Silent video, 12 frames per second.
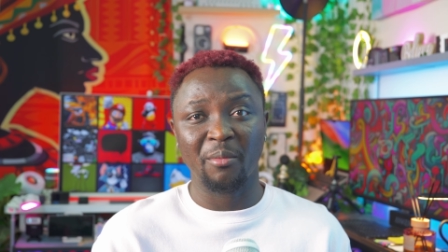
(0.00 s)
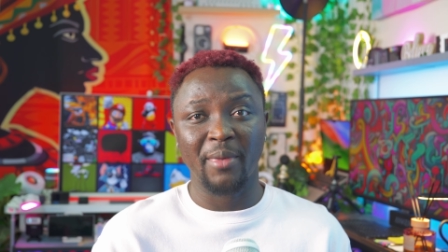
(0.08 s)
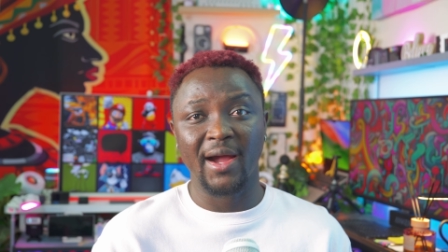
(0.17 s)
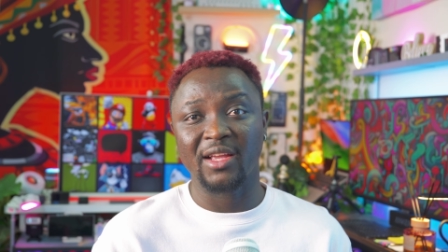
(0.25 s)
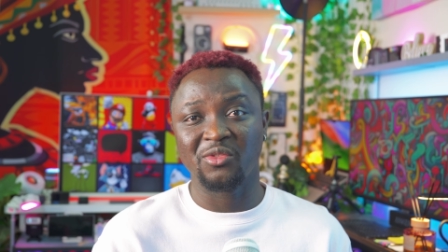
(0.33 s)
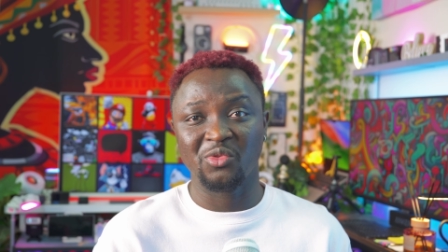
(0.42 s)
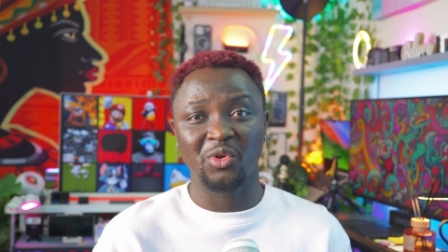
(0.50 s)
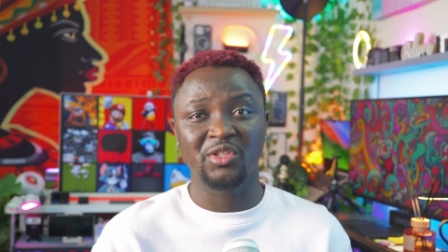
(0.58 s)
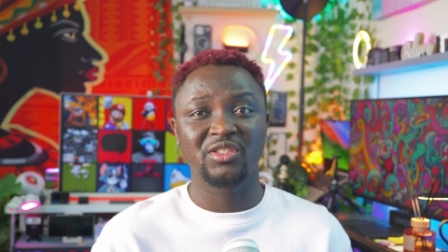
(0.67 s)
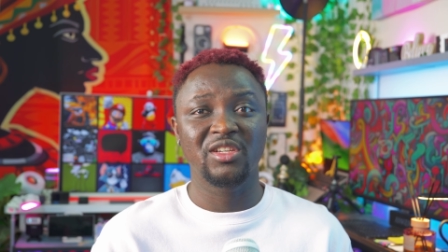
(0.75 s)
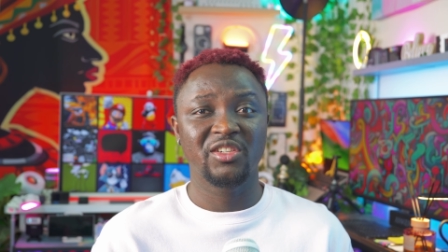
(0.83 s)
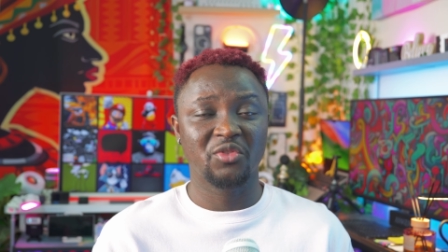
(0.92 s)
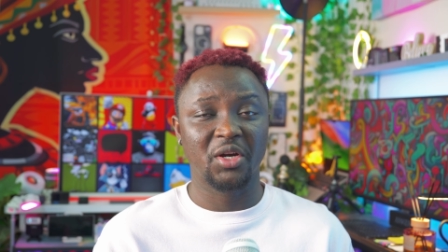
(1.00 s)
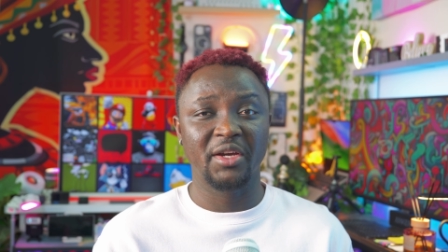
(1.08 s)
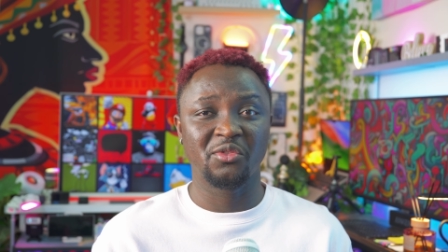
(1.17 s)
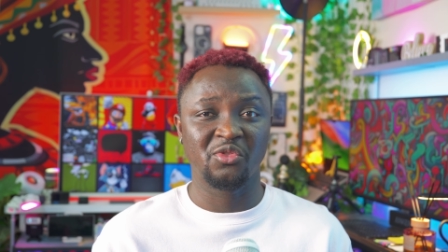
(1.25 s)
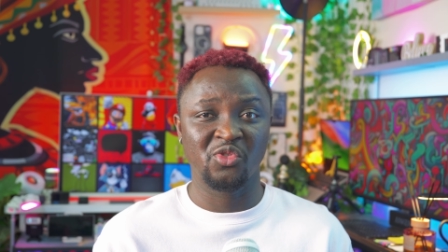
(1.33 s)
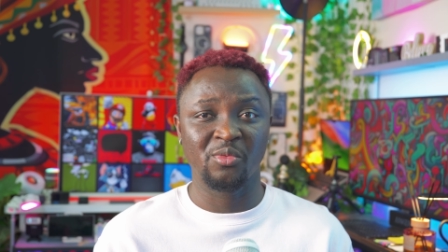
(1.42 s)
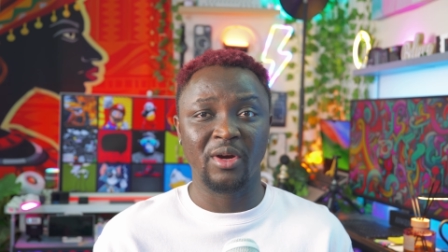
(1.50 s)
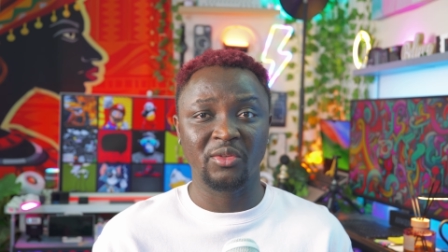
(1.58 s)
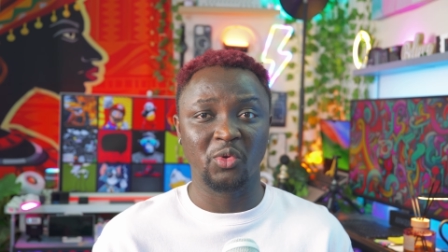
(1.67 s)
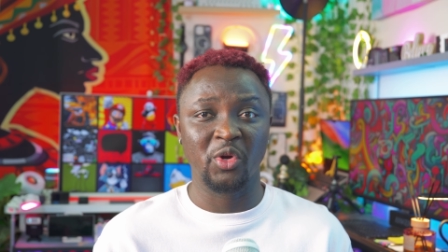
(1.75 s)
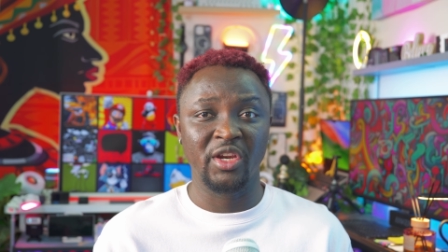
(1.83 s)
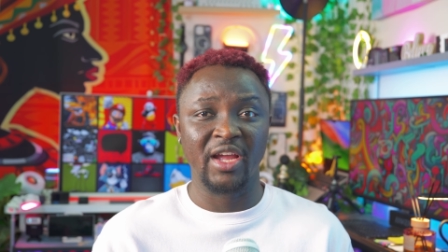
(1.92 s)
bag to not try to zoom out,
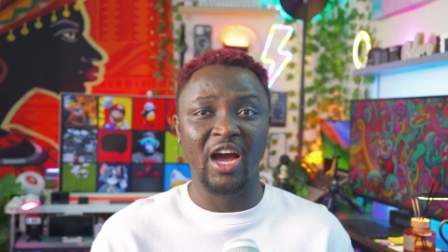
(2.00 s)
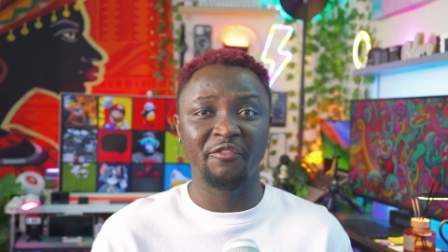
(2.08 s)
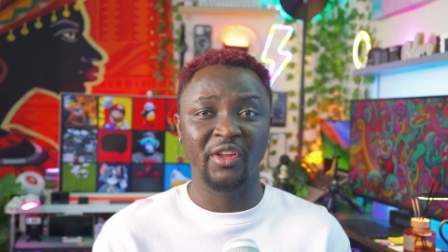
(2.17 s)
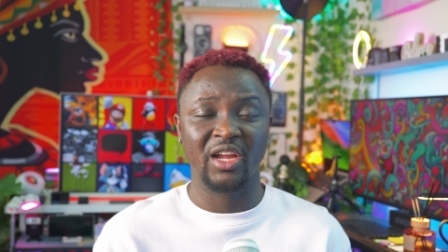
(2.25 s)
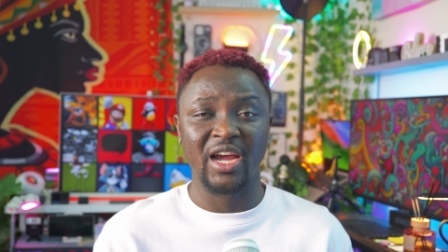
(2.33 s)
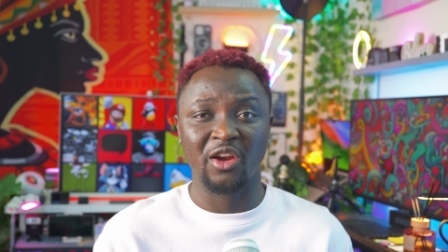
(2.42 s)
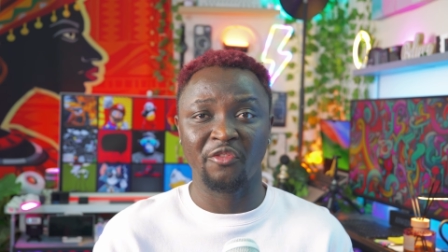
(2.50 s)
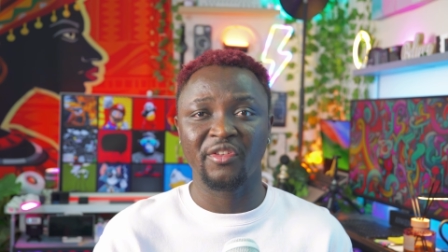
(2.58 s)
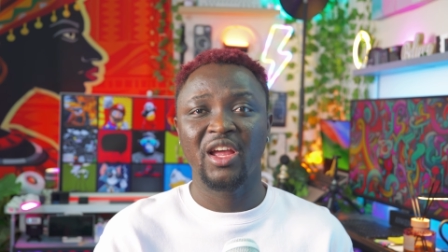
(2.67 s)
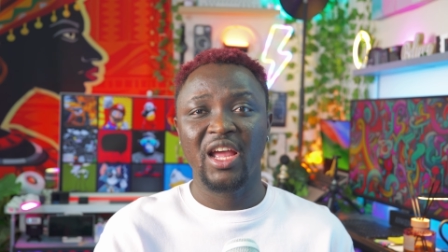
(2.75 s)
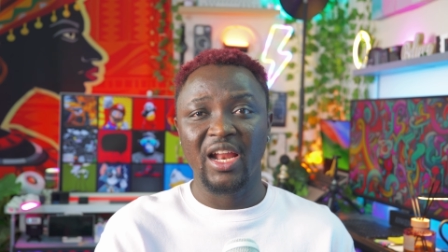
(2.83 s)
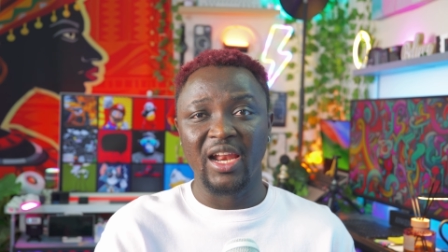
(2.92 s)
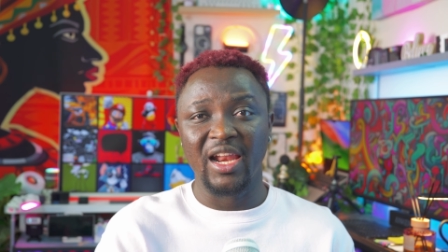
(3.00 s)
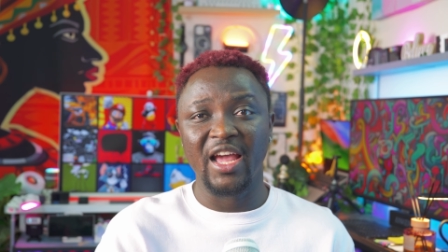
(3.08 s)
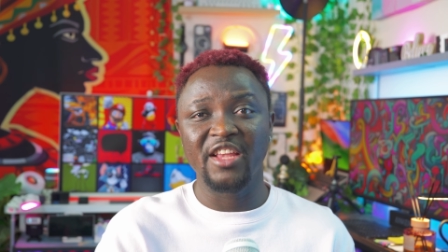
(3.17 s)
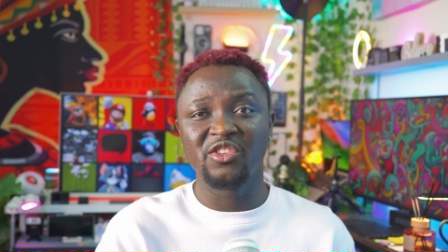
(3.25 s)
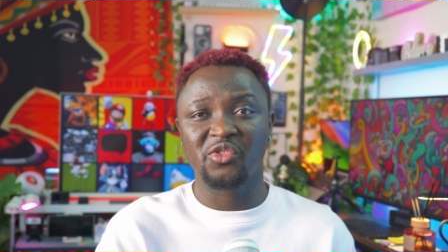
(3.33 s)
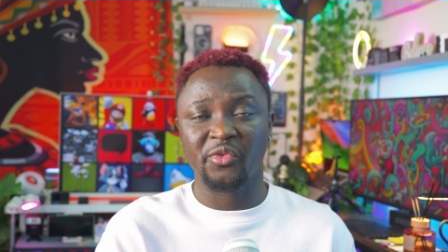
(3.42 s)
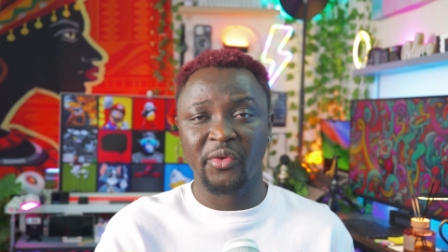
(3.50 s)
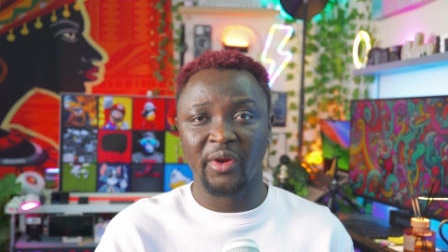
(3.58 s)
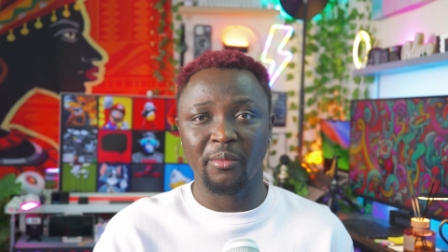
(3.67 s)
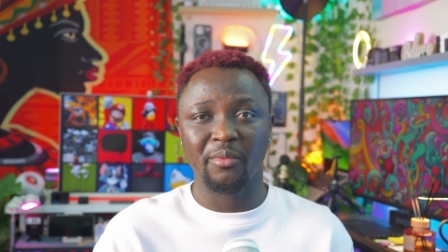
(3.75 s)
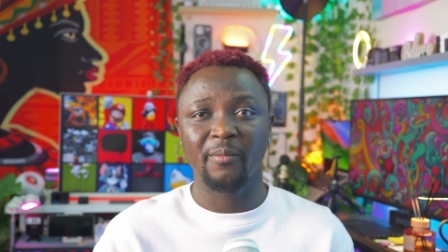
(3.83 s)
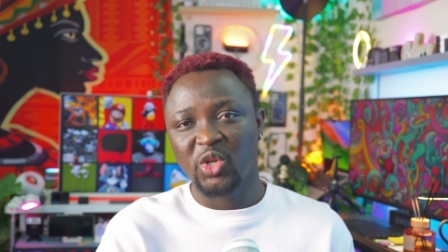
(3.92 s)
or when you have any kind of lens
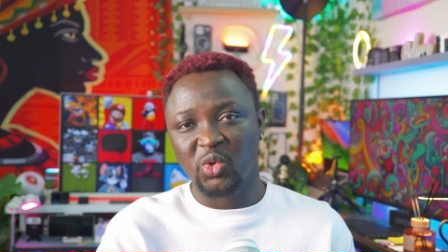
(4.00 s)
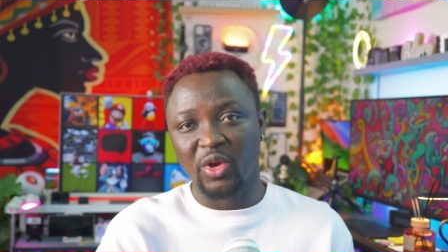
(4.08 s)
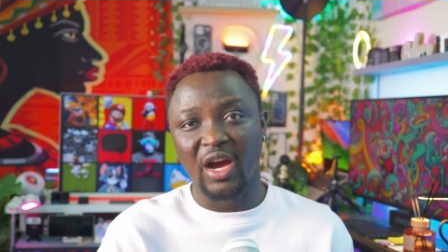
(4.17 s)
creep. So you